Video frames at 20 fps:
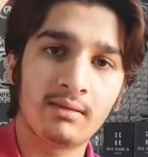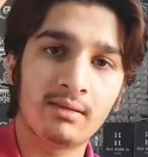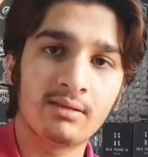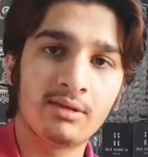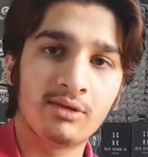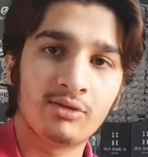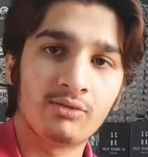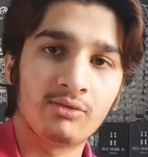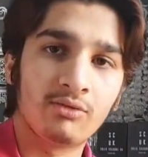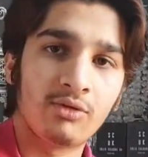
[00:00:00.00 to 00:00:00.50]

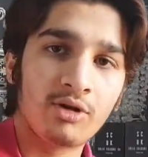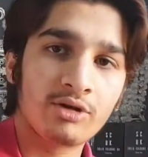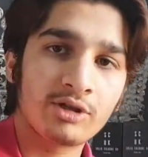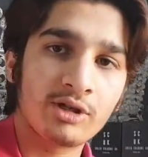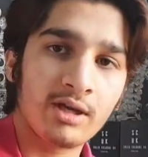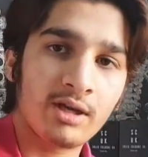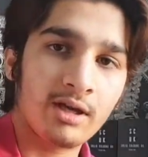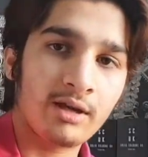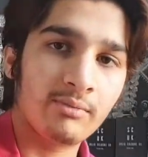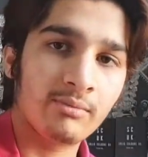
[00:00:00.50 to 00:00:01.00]
This is
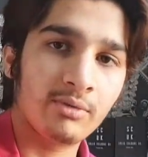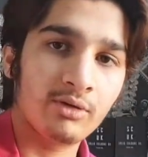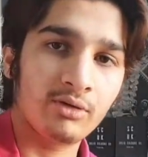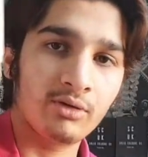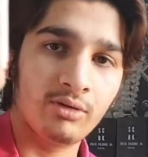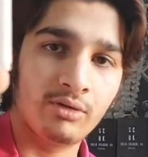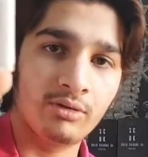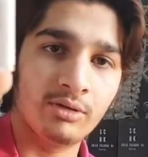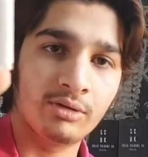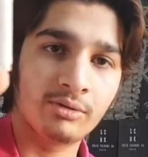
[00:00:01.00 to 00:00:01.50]
Amber
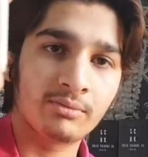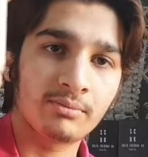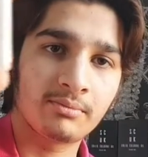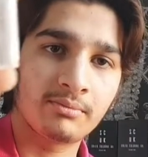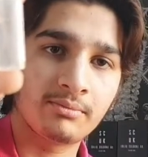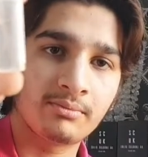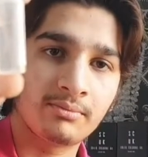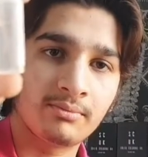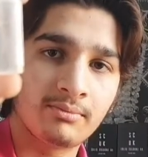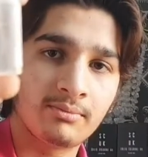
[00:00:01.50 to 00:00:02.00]
Oud
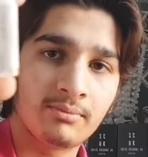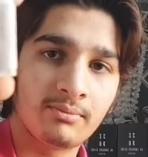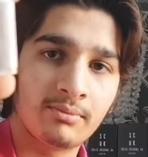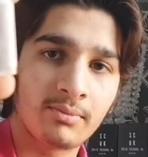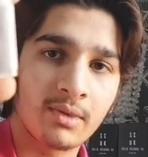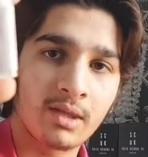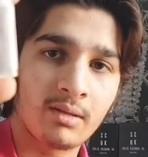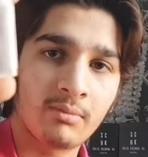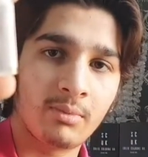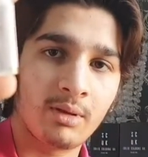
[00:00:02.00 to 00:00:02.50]

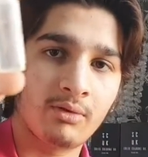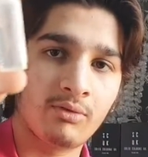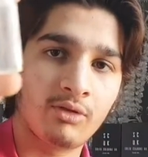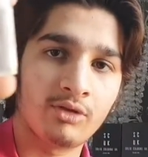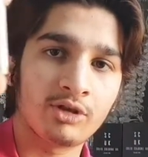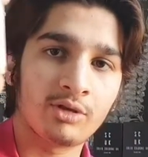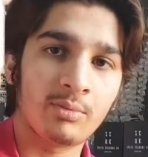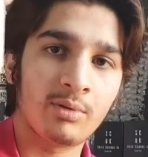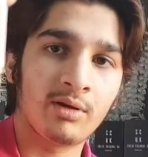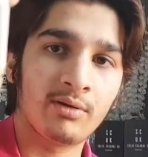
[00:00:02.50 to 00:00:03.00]
by
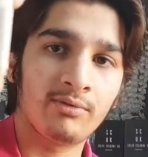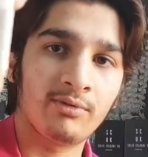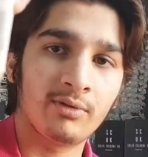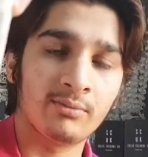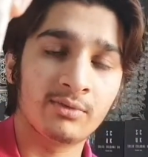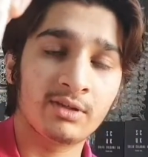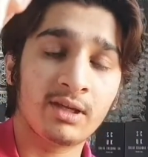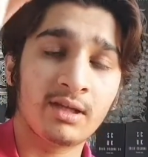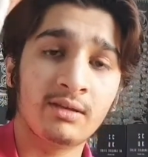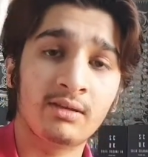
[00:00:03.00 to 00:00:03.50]
Roger
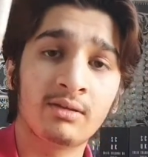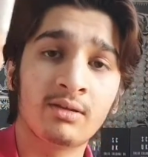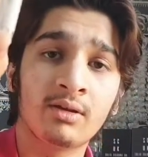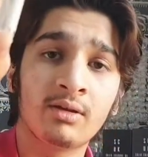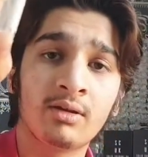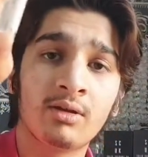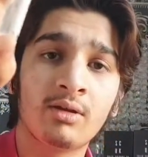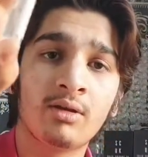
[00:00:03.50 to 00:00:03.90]
Parfums, and